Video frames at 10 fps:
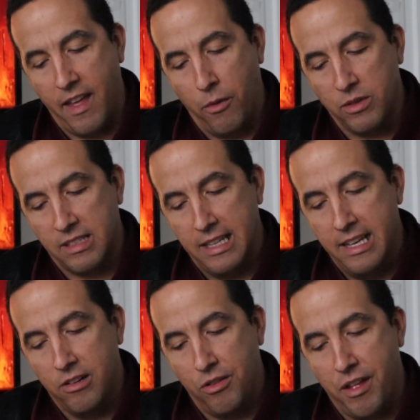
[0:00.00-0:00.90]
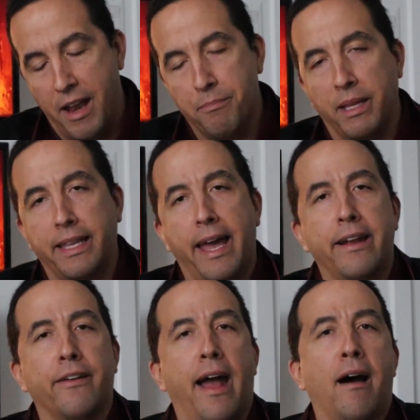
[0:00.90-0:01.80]
that was legal then but
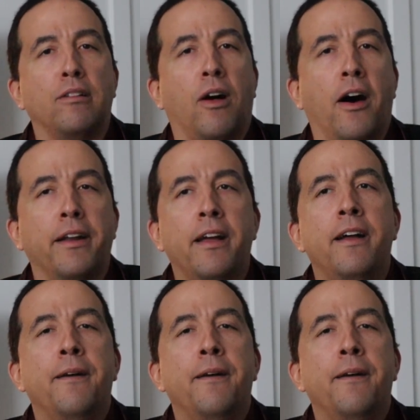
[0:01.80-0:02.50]
later outlawed.